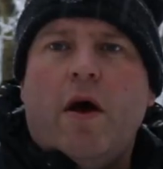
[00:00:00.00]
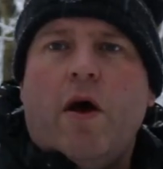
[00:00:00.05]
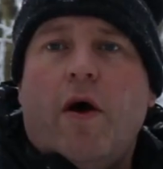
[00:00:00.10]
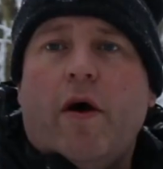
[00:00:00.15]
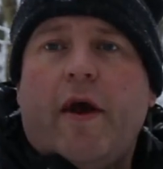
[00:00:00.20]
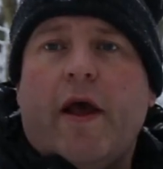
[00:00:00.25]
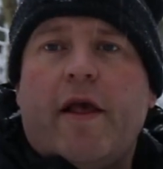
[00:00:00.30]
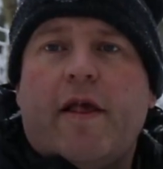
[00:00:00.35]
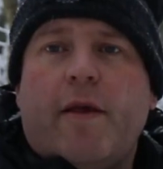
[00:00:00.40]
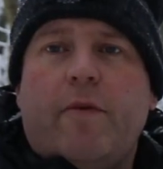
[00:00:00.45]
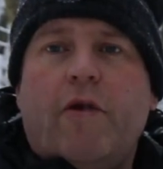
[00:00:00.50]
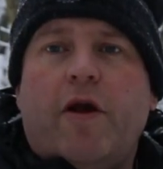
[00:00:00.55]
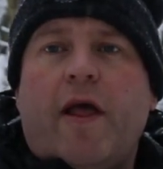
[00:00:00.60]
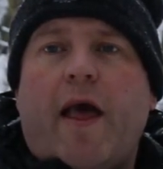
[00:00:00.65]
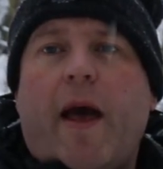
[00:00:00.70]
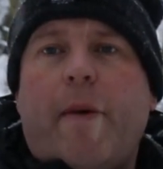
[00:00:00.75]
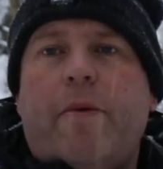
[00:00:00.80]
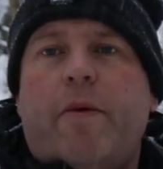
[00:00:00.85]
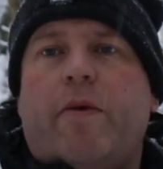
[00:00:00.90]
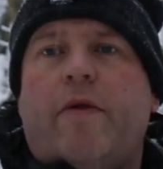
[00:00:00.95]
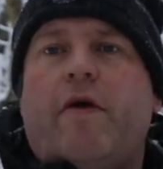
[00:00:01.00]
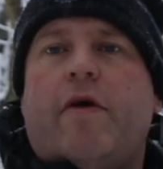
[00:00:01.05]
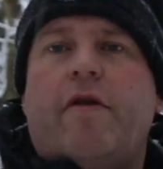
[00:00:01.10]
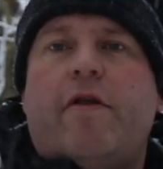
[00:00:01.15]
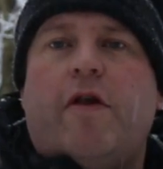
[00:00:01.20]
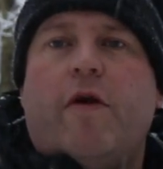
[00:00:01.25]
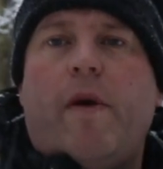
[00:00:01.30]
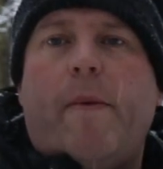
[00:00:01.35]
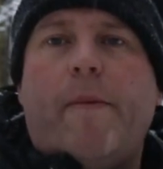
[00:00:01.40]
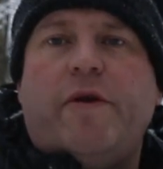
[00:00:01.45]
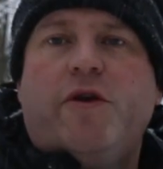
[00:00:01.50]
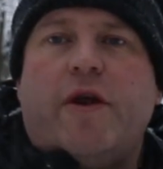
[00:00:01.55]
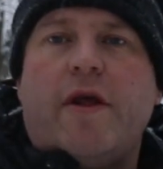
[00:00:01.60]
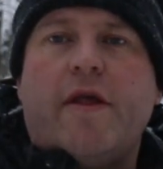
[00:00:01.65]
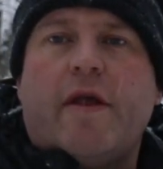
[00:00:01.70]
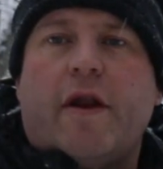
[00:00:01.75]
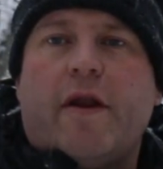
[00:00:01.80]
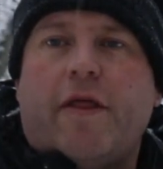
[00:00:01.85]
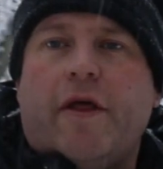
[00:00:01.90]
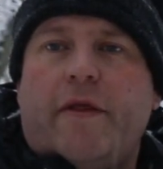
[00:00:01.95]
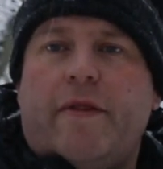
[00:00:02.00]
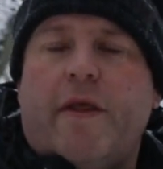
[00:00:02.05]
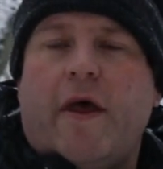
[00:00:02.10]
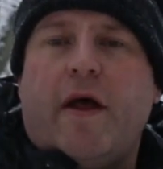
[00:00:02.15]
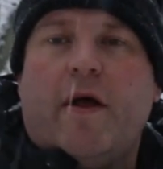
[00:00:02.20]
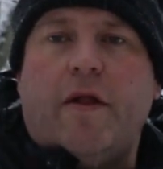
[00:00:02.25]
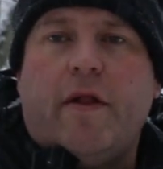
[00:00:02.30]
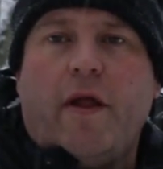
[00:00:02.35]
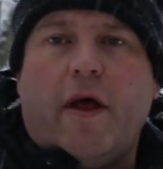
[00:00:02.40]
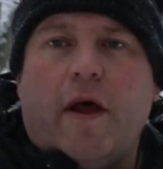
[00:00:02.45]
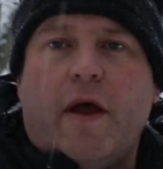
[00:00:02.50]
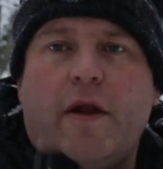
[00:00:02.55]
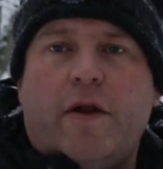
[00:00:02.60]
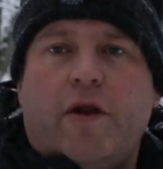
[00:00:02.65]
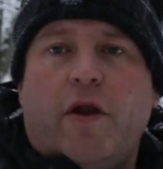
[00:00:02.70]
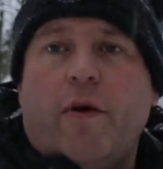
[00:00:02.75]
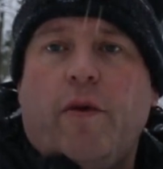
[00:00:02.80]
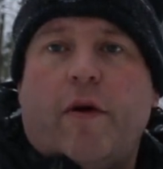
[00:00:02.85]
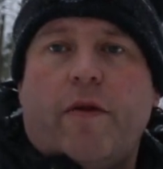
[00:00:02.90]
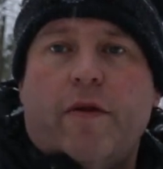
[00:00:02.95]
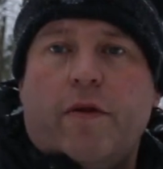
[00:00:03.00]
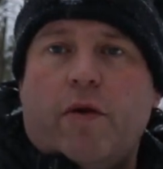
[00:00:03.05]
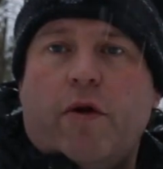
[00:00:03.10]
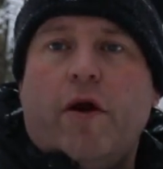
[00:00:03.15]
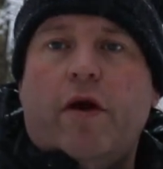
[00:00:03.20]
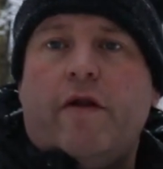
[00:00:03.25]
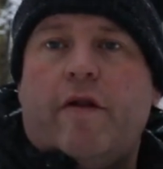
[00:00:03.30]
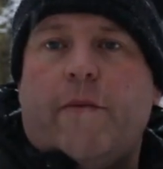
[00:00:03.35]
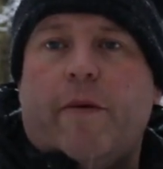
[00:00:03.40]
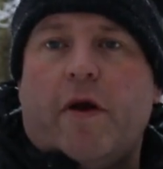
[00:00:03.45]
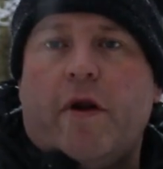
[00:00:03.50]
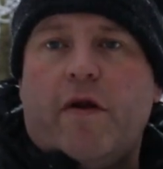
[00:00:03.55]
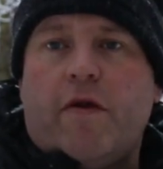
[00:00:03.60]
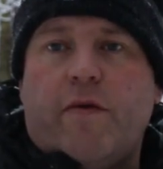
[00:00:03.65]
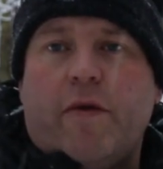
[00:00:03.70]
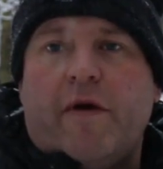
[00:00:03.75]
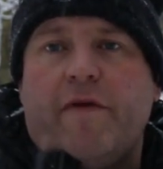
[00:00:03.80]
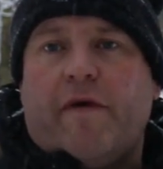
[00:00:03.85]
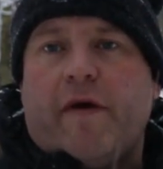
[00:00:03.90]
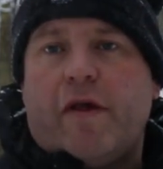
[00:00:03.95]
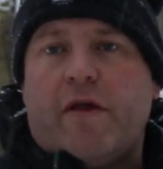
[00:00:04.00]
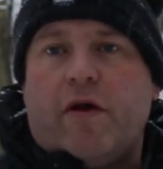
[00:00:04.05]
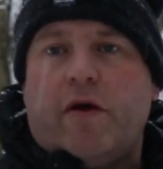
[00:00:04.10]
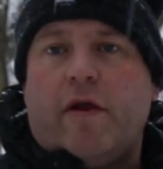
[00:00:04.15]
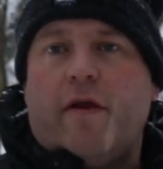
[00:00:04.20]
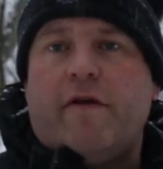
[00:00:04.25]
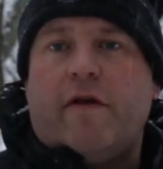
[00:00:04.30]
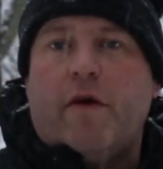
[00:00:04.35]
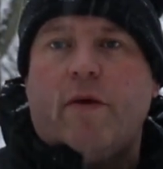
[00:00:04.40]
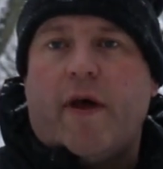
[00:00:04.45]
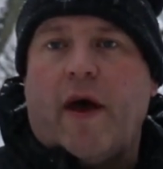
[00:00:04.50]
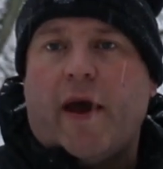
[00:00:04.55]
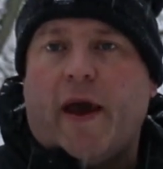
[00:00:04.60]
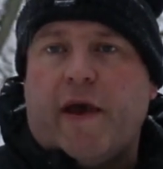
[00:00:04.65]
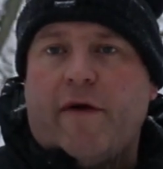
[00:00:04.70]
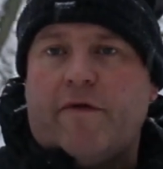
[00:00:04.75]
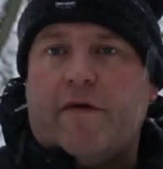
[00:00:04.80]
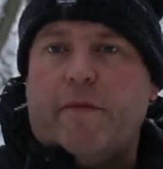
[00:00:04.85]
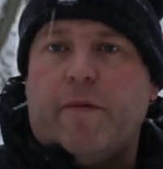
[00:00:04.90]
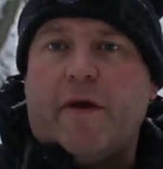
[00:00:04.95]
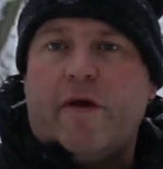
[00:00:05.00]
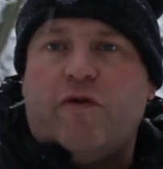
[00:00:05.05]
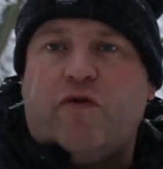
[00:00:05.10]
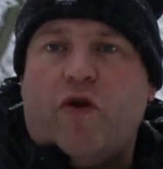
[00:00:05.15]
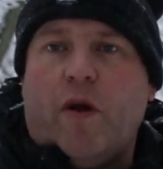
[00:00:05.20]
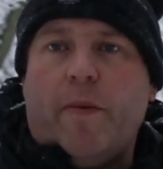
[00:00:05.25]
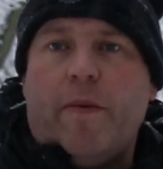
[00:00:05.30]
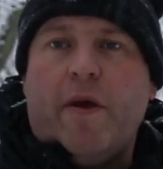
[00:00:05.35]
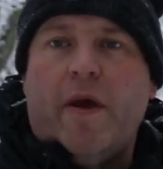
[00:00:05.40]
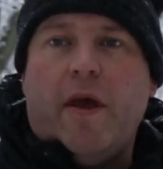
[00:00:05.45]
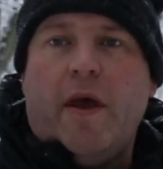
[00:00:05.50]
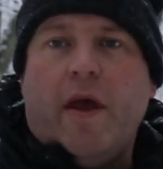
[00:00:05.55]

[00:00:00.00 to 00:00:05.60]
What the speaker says: Okay, so I'm really happy with those two images, and I think they'll do on their own, to be honest with you, if that's the only two that I get from this trip.